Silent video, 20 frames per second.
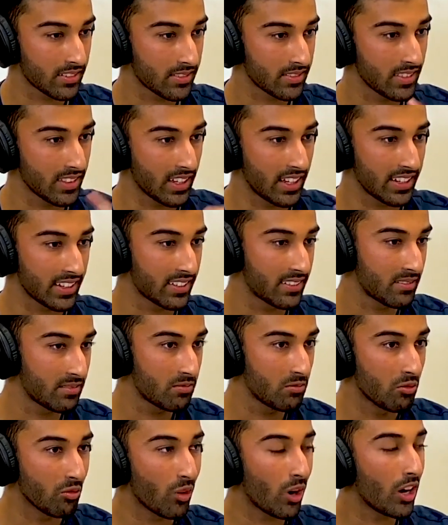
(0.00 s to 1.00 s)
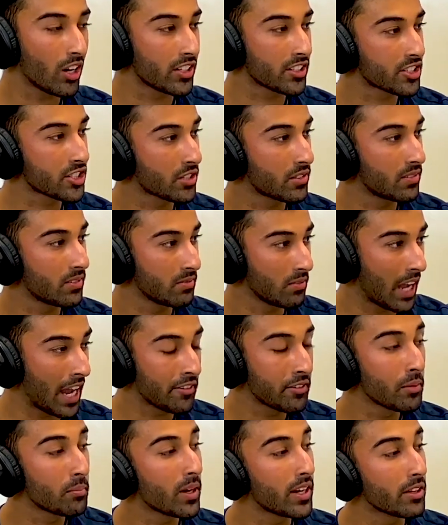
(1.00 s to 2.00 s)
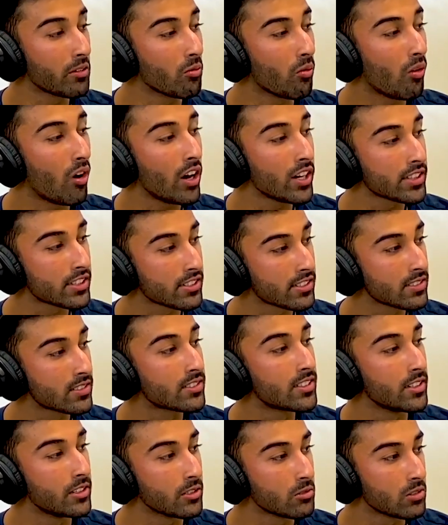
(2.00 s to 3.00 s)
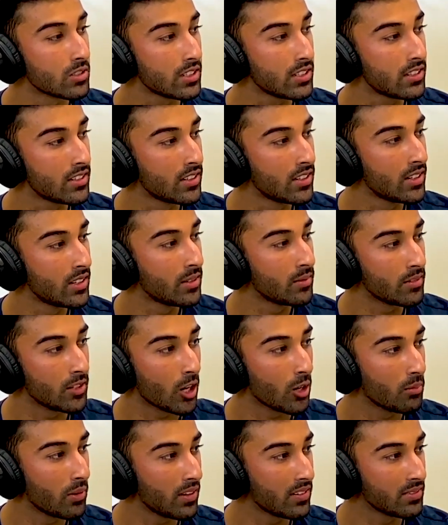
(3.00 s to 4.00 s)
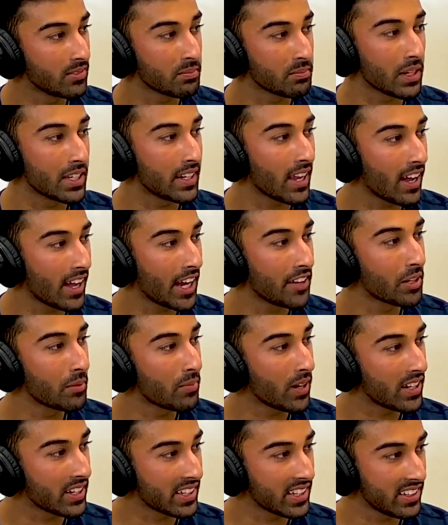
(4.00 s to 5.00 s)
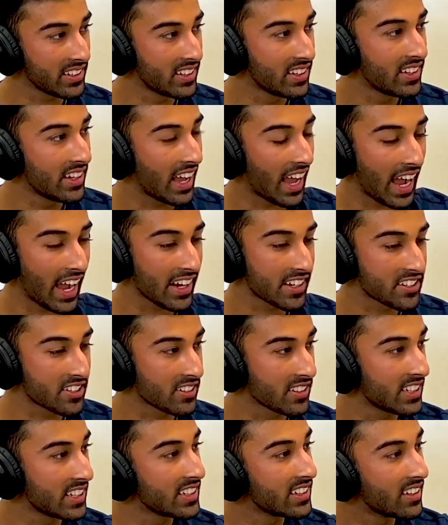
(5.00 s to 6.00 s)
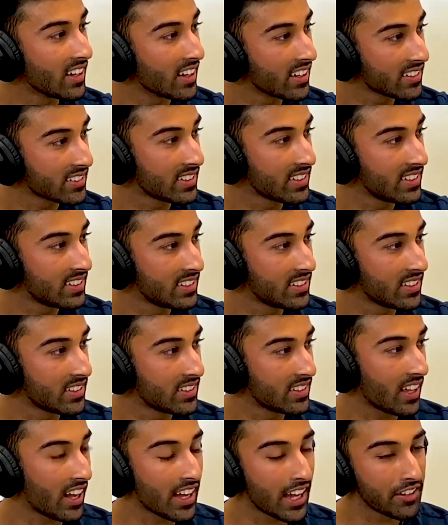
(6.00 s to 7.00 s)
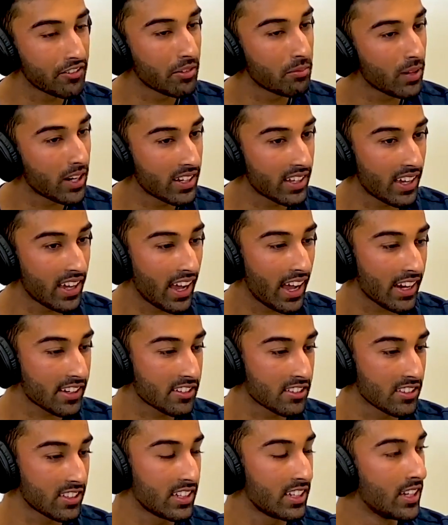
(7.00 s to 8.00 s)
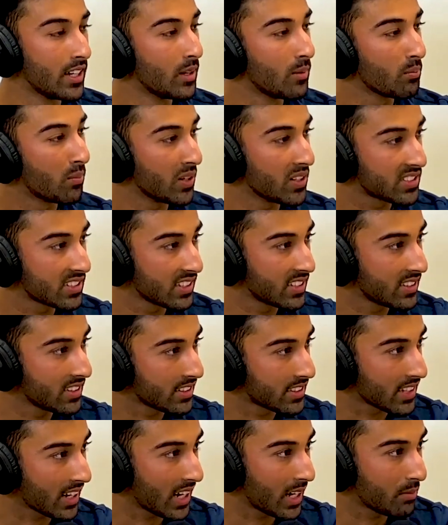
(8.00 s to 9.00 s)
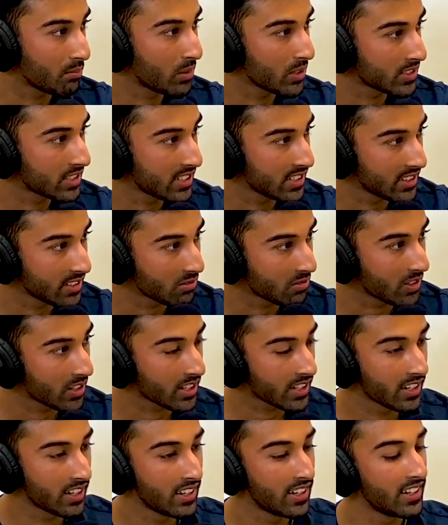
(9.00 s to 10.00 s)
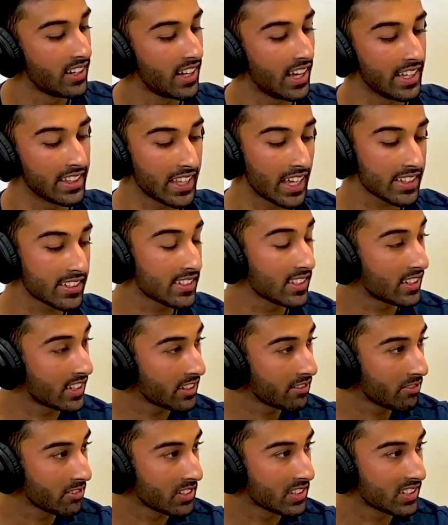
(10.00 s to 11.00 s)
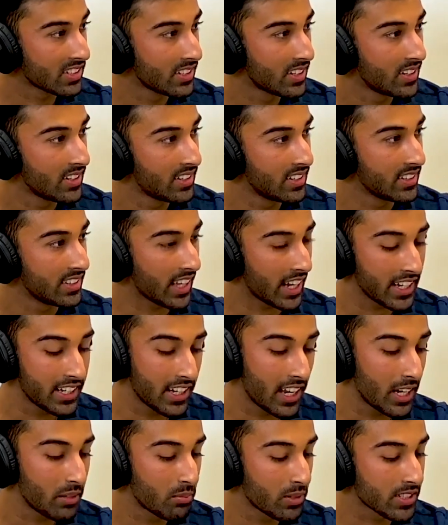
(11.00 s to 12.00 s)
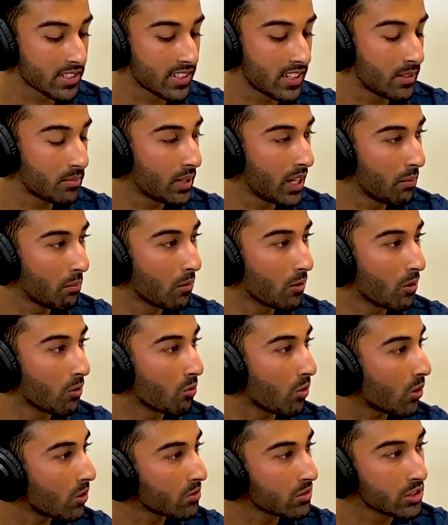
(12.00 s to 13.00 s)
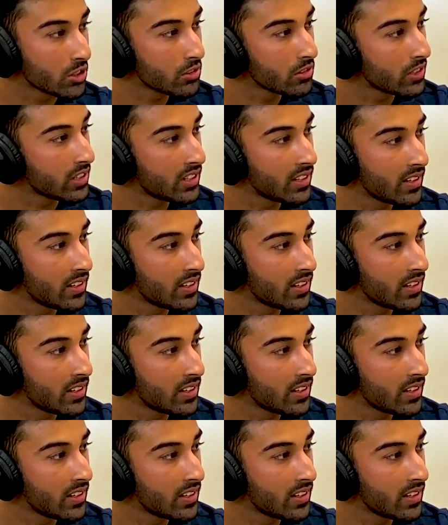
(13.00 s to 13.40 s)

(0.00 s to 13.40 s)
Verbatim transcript: like want everybody wants to do it. No, but but nobody not everybody actually does it. Yeah. Not everybody actually puts in the time, puts in the work. And that's the difference. 99% mm-hmm. percent of people won't do it,